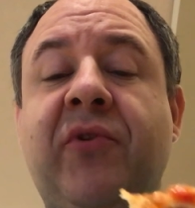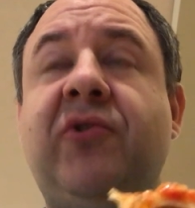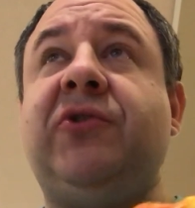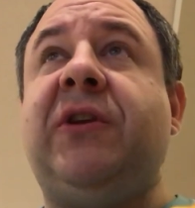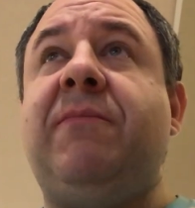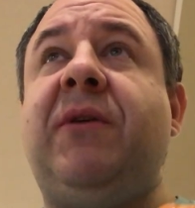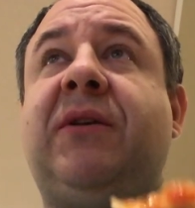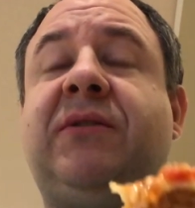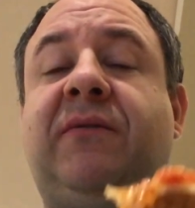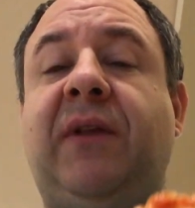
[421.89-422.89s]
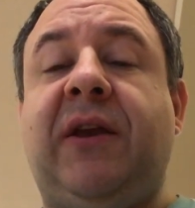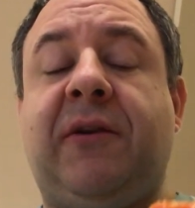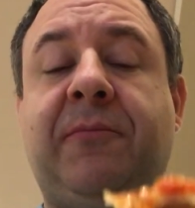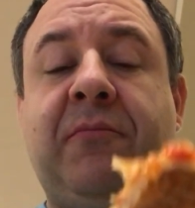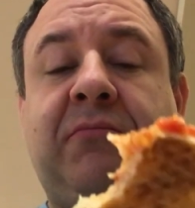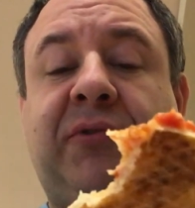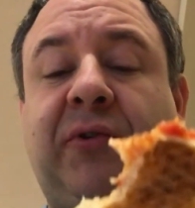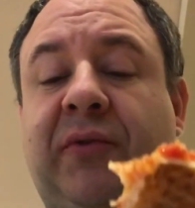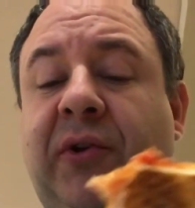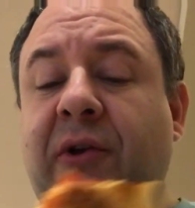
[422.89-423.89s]
Usually a mix of like
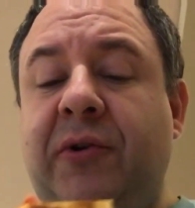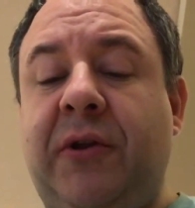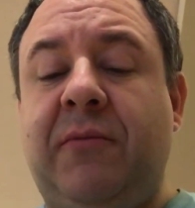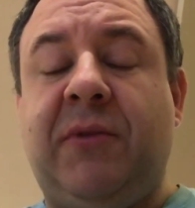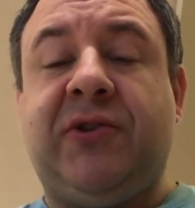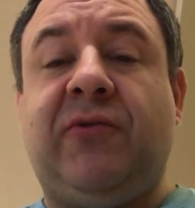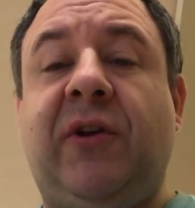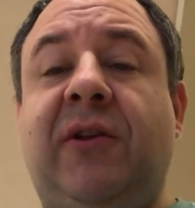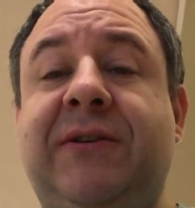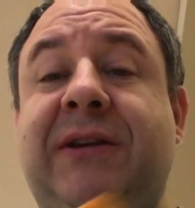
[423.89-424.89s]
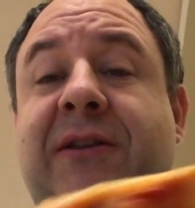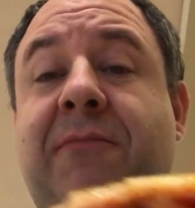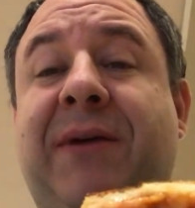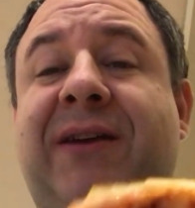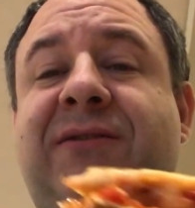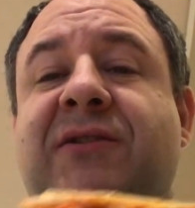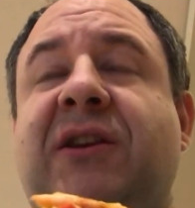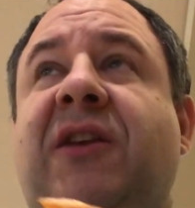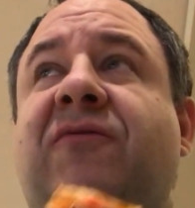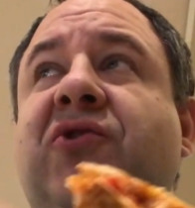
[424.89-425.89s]
provolone and mozzarella is like the best
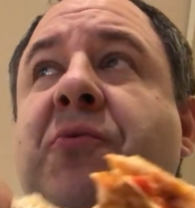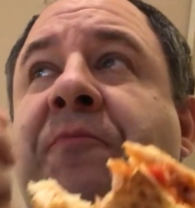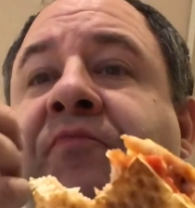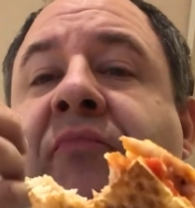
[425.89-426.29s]
because it gives you